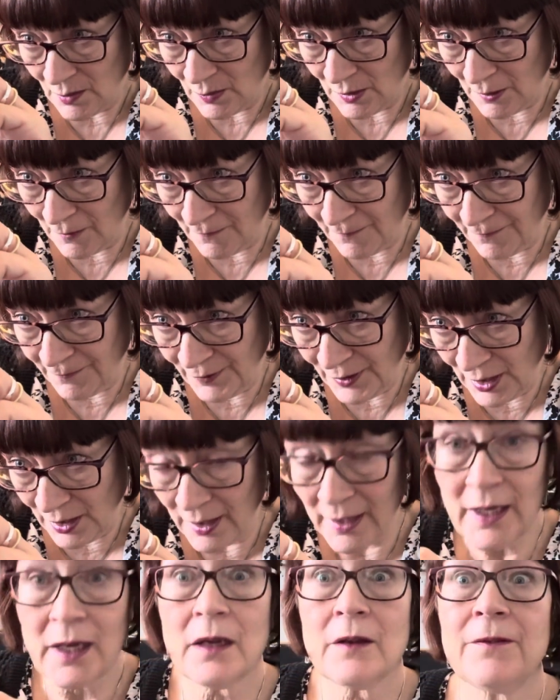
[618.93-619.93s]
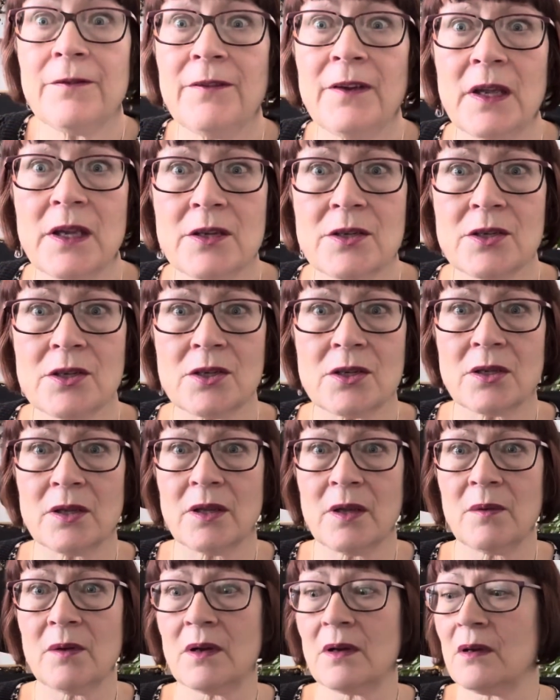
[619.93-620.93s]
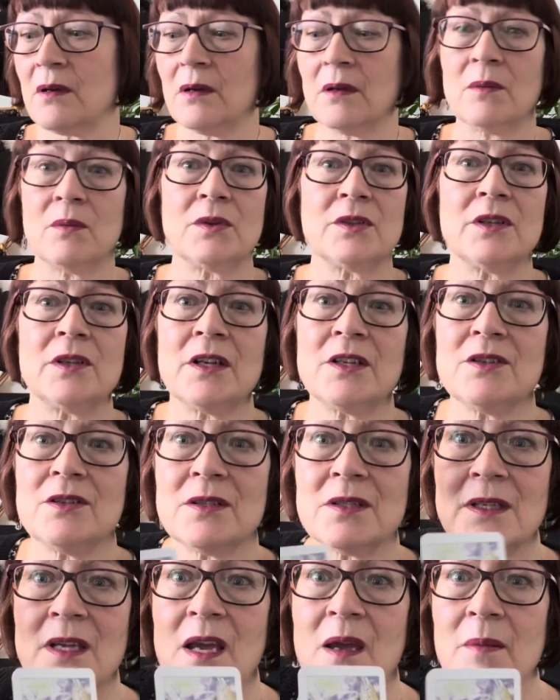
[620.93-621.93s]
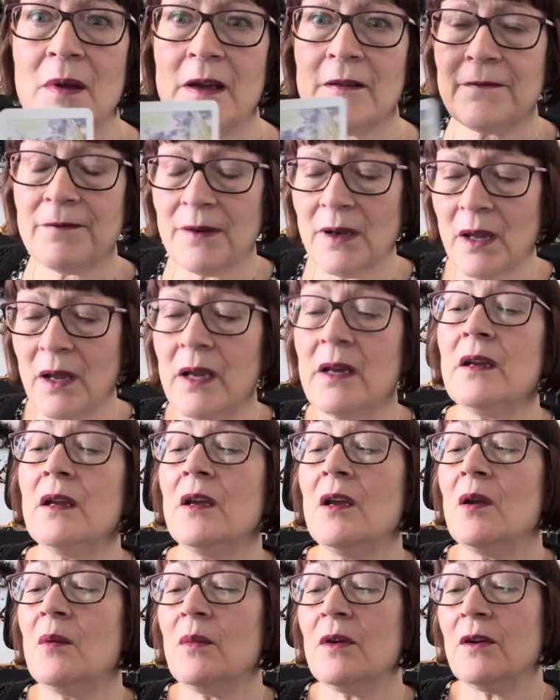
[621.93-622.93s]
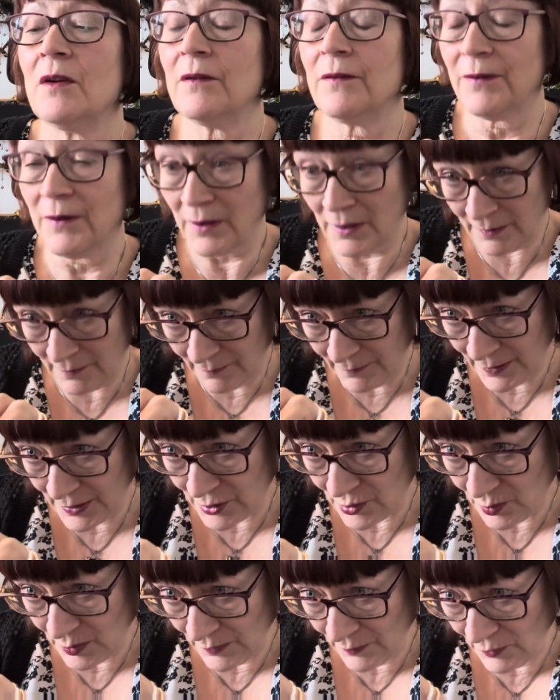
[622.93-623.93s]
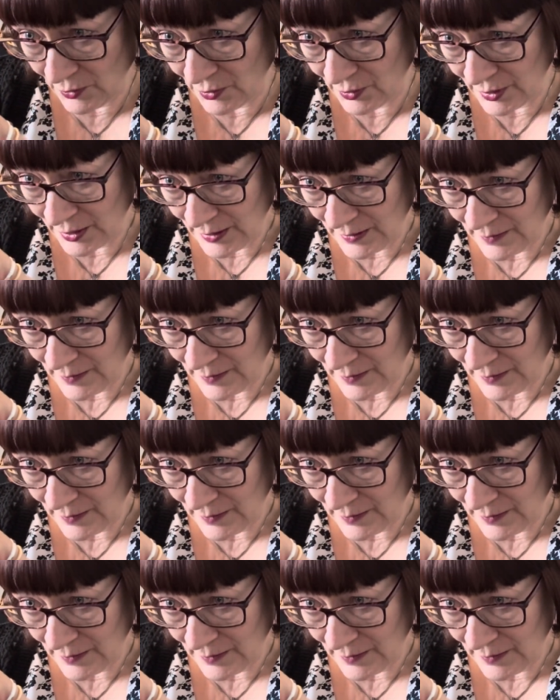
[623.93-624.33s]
we've got flying fish. There we are. What did I just say about flying? We've got flying fish. We've got